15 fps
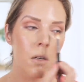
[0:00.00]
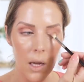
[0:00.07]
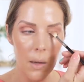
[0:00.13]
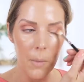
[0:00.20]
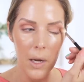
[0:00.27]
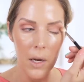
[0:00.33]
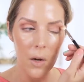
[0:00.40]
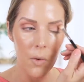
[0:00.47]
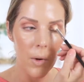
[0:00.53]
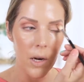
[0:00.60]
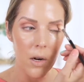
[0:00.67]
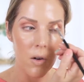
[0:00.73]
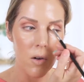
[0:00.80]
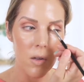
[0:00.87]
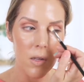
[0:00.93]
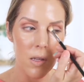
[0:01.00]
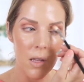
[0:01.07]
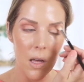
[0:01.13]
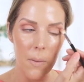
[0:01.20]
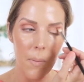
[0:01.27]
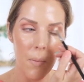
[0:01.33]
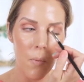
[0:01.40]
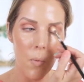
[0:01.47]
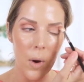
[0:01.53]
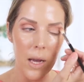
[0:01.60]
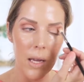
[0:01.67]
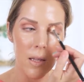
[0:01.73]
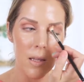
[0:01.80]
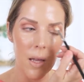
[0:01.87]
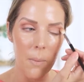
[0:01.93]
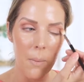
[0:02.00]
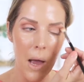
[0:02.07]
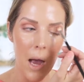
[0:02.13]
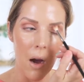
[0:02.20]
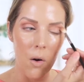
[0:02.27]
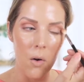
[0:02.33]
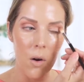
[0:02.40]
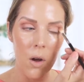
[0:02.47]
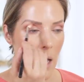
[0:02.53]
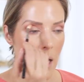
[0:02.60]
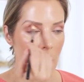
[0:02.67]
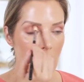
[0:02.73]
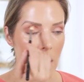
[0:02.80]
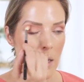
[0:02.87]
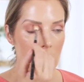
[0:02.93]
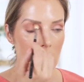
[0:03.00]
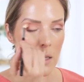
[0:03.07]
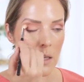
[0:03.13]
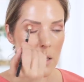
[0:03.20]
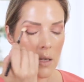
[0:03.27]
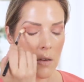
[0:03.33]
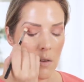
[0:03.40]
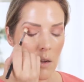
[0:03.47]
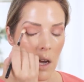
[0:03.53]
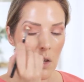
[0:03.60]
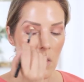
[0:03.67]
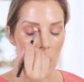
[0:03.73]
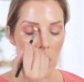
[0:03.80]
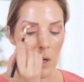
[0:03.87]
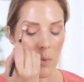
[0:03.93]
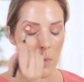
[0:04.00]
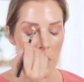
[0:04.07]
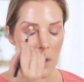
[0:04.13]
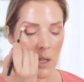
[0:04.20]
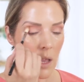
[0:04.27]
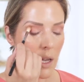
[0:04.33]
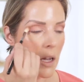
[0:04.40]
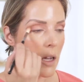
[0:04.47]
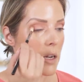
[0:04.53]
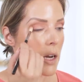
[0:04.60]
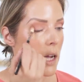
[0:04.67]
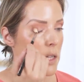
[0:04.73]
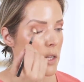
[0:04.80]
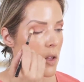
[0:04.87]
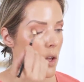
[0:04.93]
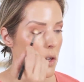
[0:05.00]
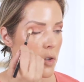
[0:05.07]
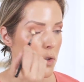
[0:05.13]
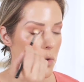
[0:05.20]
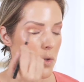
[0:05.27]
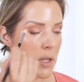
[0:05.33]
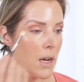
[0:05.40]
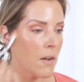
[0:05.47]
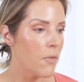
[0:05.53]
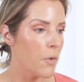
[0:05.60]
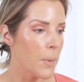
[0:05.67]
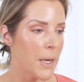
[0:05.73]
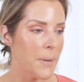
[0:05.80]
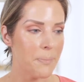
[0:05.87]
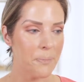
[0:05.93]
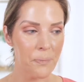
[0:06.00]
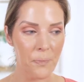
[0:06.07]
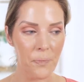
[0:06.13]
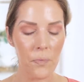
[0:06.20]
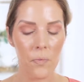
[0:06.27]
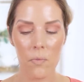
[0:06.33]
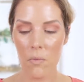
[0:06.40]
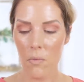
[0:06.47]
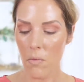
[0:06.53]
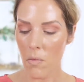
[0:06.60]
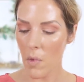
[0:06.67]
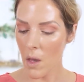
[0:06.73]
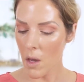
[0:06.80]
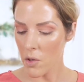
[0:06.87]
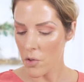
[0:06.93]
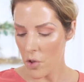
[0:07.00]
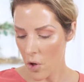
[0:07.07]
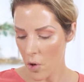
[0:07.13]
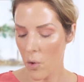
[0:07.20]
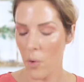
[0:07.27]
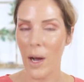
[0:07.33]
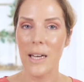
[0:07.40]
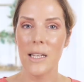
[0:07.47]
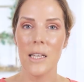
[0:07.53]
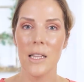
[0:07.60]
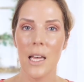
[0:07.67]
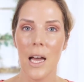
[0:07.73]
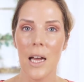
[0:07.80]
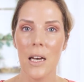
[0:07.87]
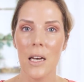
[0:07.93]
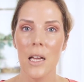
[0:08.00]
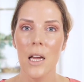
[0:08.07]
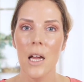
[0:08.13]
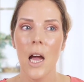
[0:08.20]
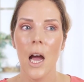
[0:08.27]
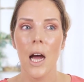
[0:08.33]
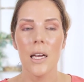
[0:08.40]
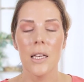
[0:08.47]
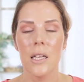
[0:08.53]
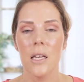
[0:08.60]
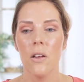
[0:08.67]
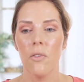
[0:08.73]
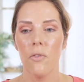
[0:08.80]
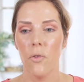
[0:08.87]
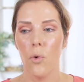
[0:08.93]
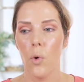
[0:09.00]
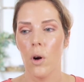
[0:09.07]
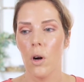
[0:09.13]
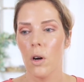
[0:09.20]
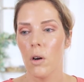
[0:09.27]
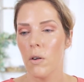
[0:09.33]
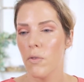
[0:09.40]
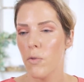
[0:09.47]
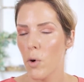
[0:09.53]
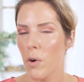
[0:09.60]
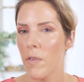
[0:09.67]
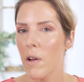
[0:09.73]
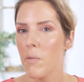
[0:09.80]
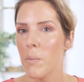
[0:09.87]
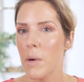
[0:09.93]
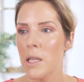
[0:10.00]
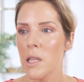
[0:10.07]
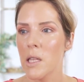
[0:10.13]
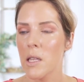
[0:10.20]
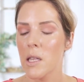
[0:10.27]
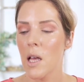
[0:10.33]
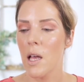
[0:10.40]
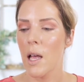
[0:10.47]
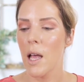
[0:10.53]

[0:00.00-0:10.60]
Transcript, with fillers: in my career some way somehow and i just thought it was like a next logical step for me so i did that i did it for four or five months